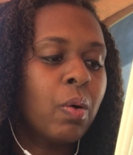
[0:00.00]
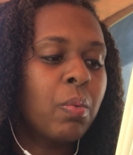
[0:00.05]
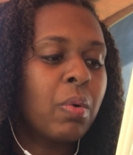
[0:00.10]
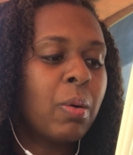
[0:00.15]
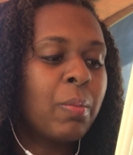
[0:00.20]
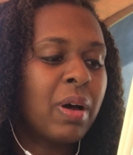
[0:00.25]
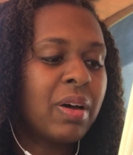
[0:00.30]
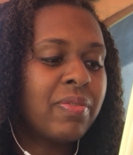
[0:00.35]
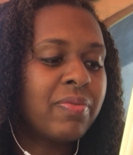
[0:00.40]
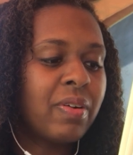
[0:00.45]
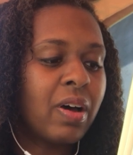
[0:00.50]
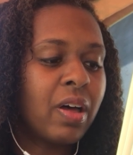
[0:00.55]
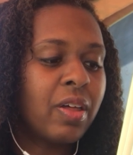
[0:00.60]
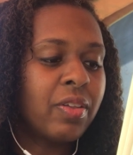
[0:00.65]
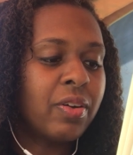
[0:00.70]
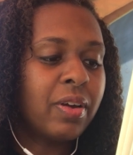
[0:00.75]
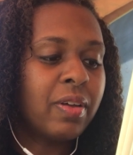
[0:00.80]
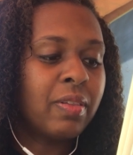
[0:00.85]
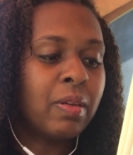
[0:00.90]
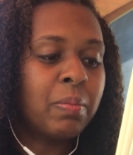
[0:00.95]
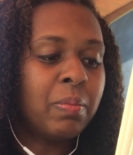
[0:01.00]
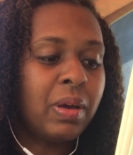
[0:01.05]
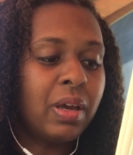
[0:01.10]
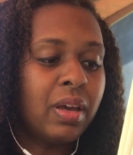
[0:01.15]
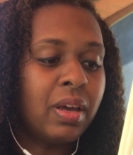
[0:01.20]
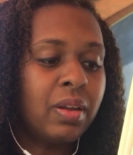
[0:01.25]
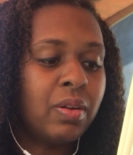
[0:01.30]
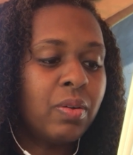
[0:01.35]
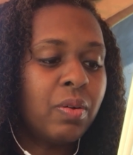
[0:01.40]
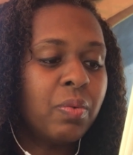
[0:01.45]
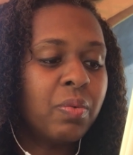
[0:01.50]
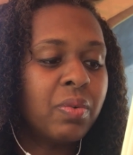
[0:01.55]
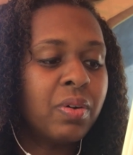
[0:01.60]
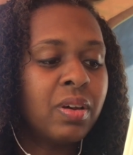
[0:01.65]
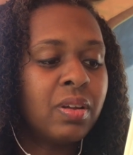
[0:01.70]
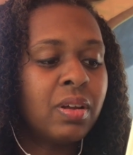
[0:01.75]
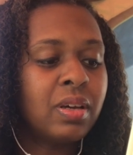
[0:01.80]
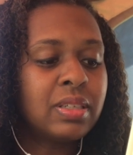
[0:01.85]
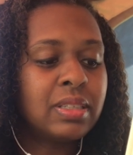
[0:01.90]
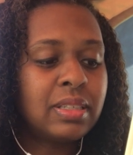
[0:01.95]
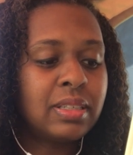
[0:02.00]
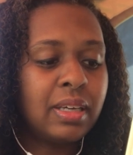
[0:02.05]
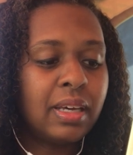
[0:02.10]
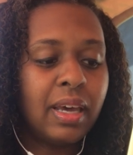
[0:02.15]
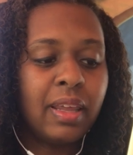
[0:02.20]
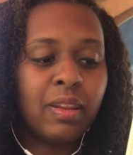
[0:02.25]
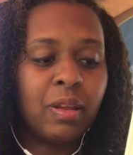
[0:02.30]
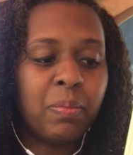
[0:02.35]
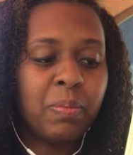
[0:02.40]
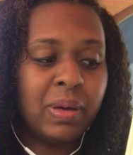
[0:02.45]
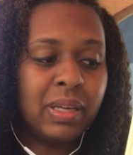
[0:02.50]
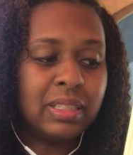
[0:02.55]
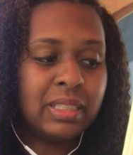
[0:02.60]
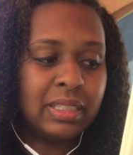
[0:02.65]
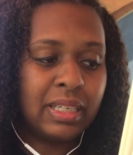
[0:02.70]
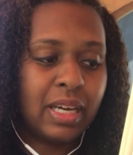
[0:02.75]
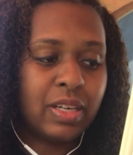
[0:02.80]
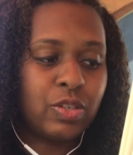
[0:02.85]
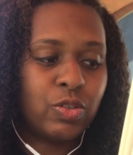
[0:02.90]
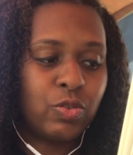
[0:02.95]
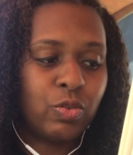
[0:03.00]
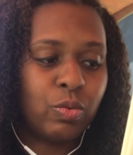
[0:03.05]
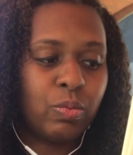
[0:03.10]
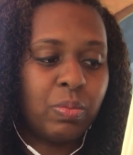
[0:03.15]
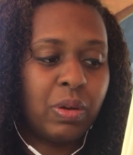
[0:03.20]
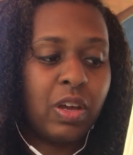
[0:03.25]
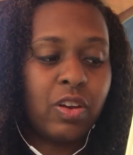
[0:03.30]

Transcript: while my father and the men would sit in the men's guest room